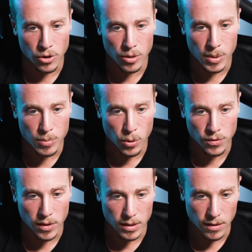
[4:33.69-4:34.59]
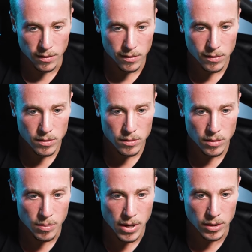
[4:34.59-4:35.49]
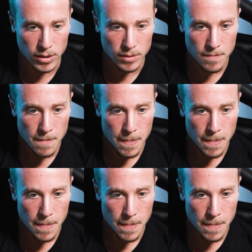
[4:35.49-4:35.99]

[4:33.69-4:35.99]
already be posted on the pallet.